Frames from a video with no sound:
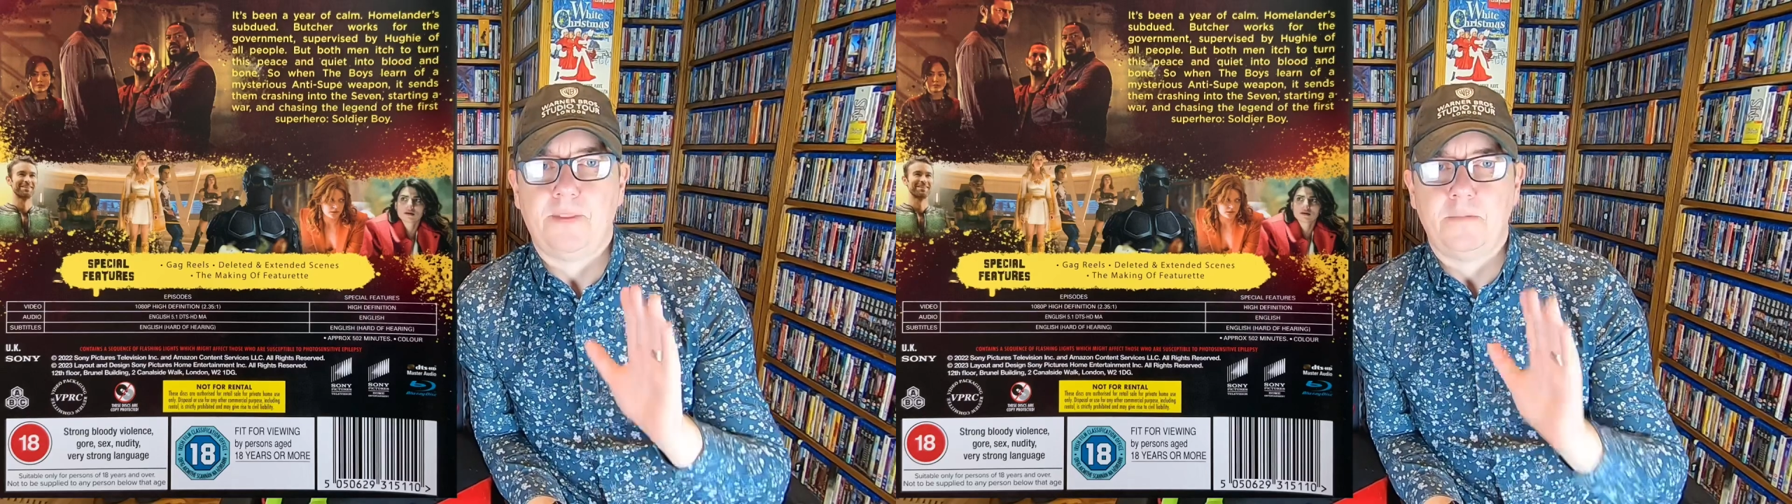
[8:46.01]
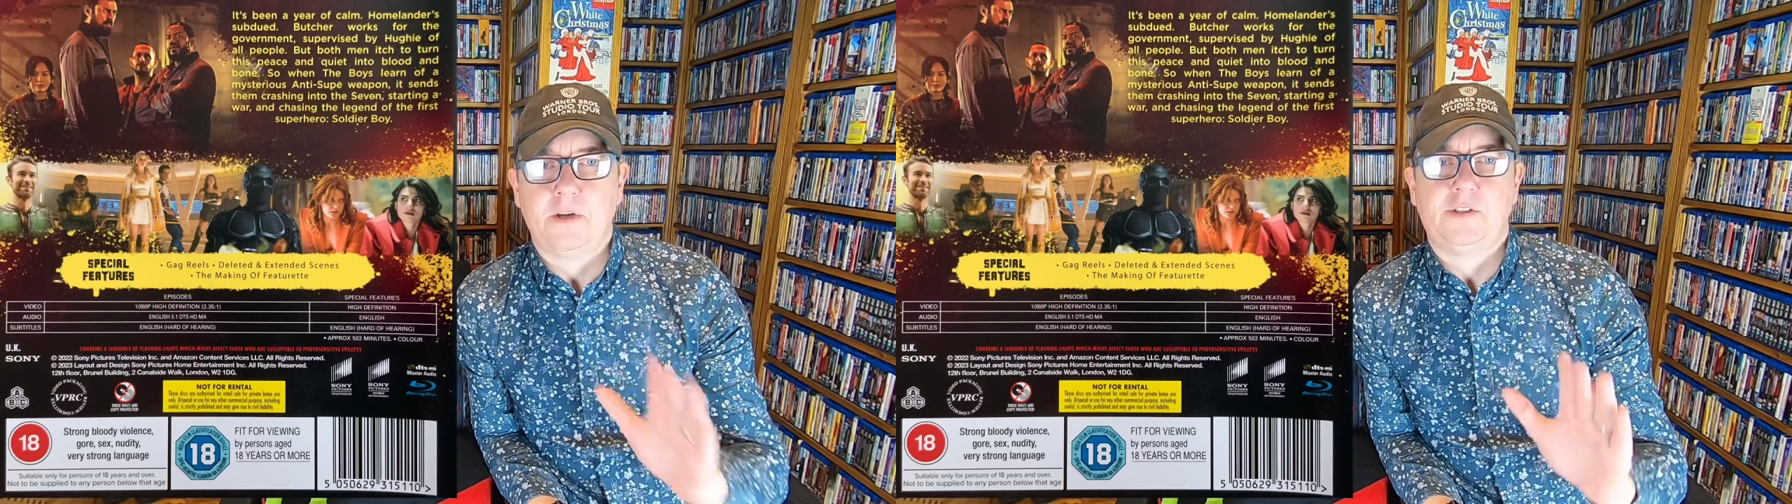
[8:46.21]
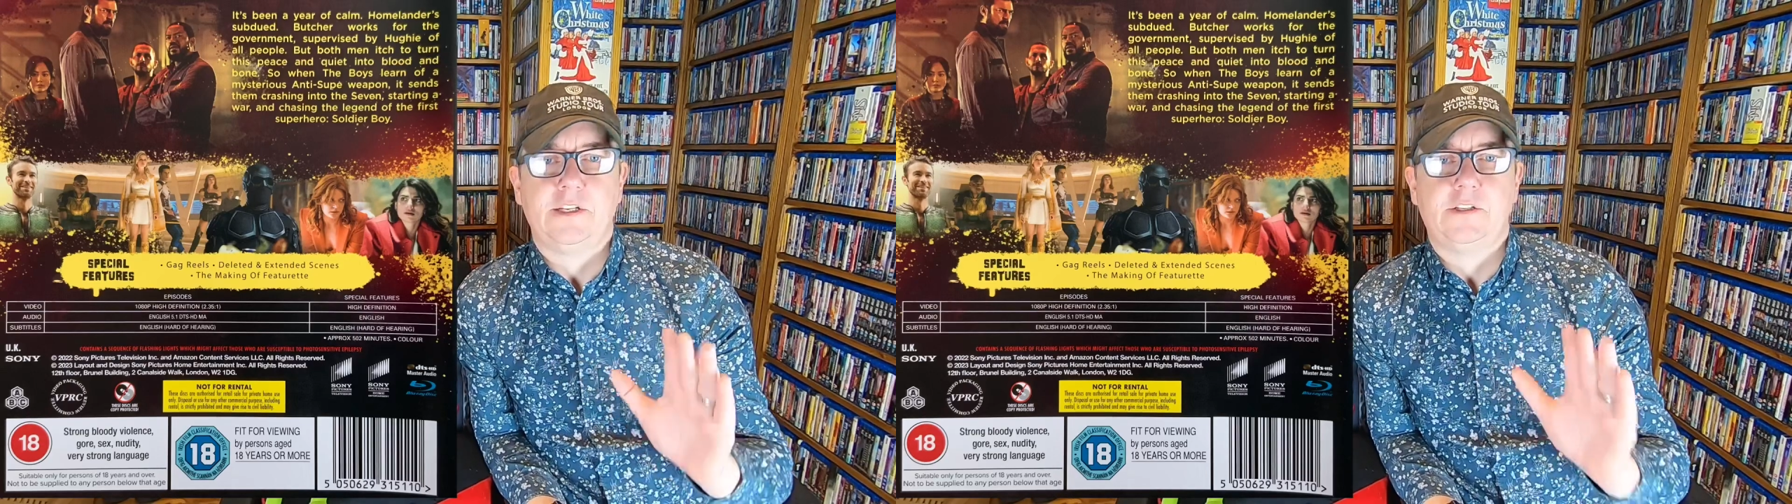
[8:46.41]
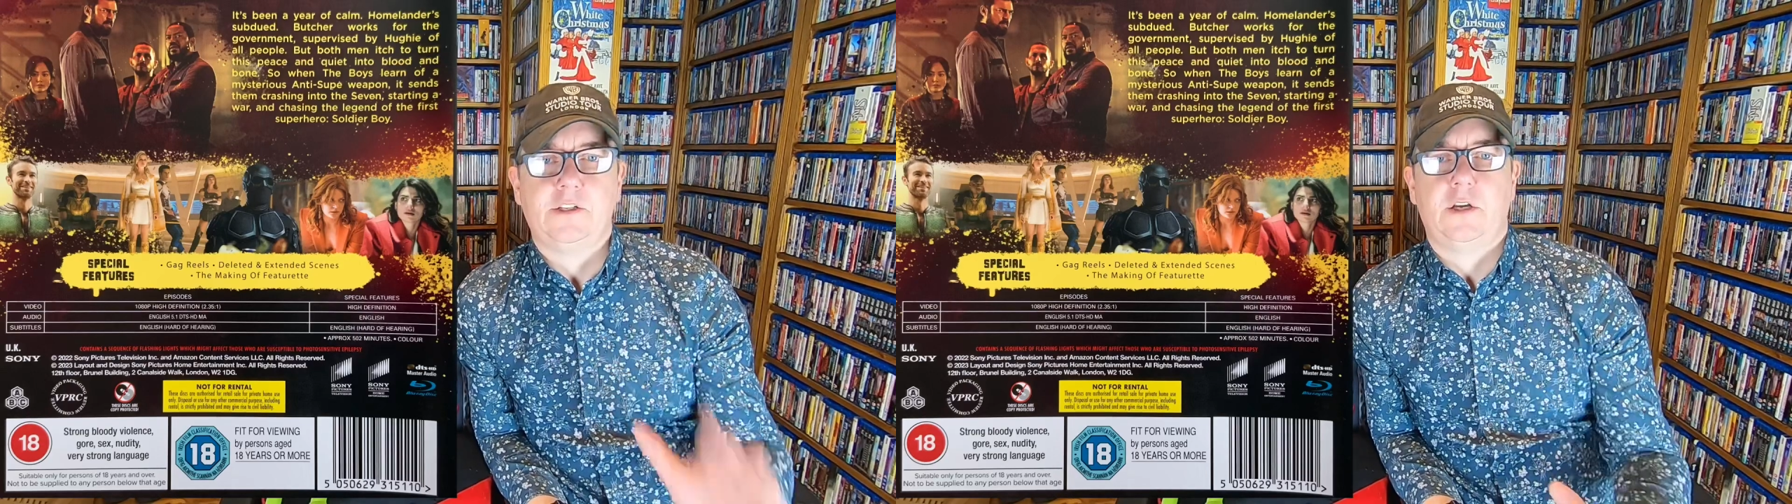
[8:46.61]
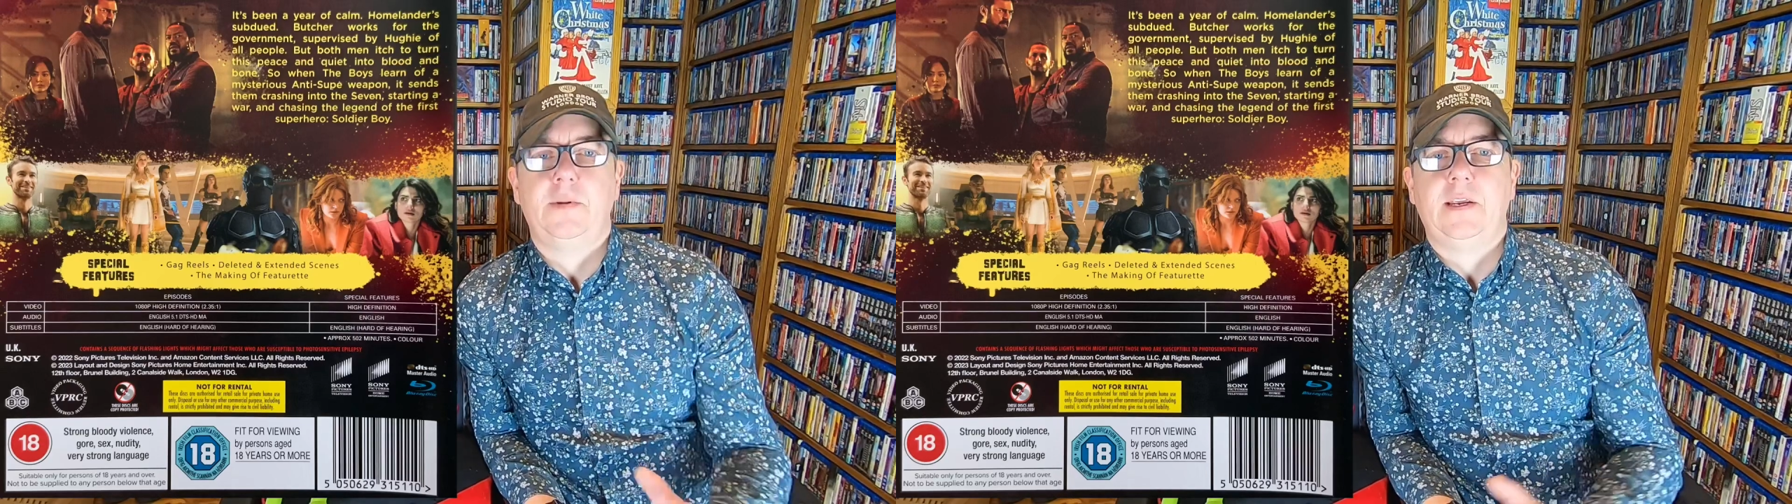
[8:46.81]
the most disturbing